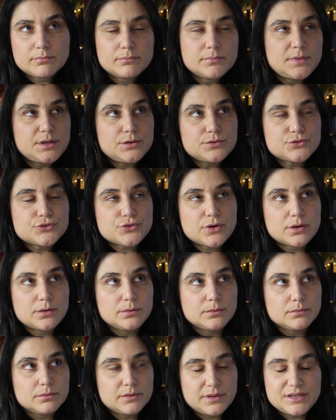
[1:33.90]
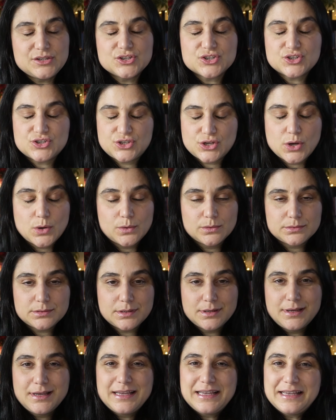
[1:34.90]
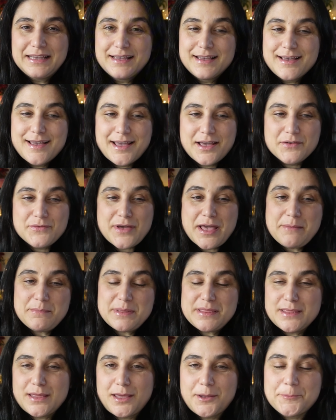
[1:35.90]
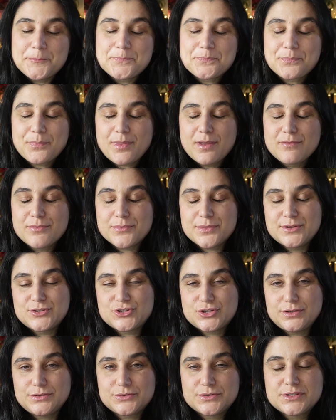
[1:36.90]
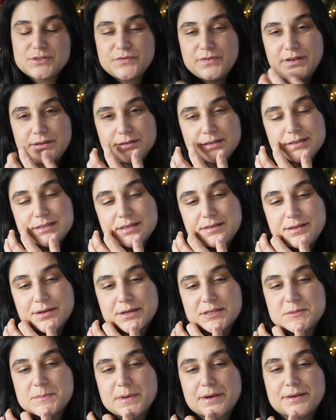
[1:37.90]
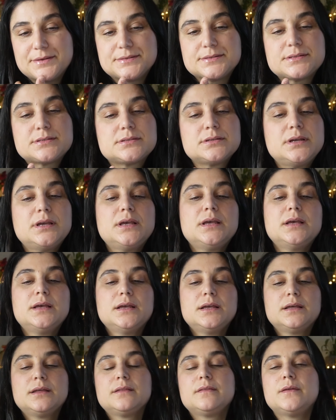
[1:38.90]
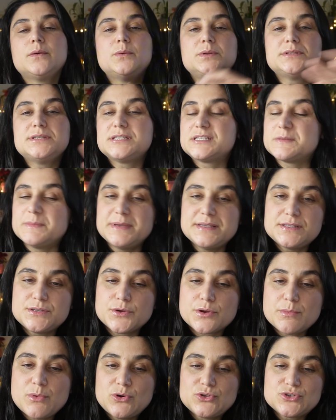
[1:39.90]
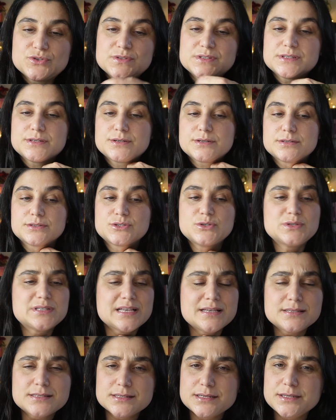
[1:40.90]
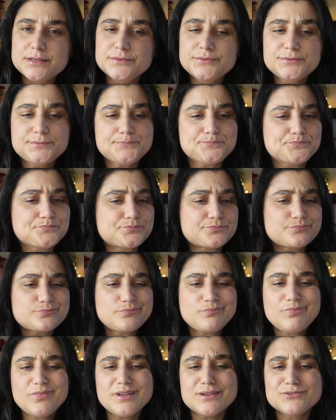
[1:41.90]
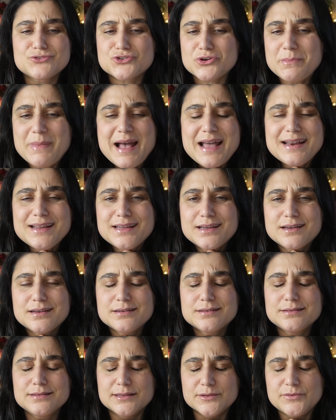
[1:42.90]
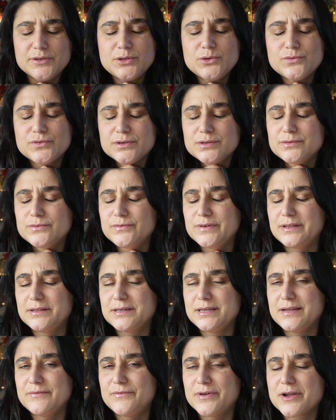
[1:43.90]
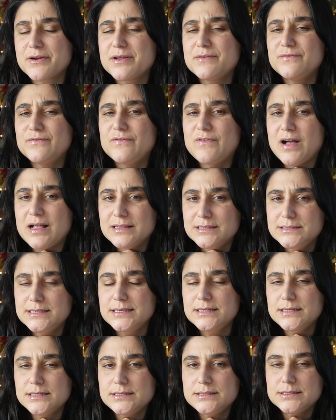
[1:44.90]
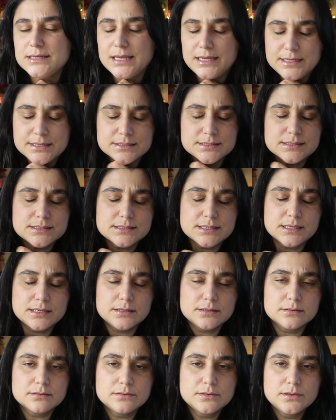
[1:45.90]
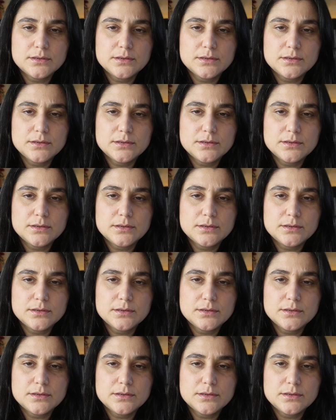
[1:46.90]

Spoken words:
They don't struggle. They just don't have empathy for their children's feelings and their experience. They will dismiss your emotions are too sensitive, traumatic, leaving you feel very, very invalidated and unseen.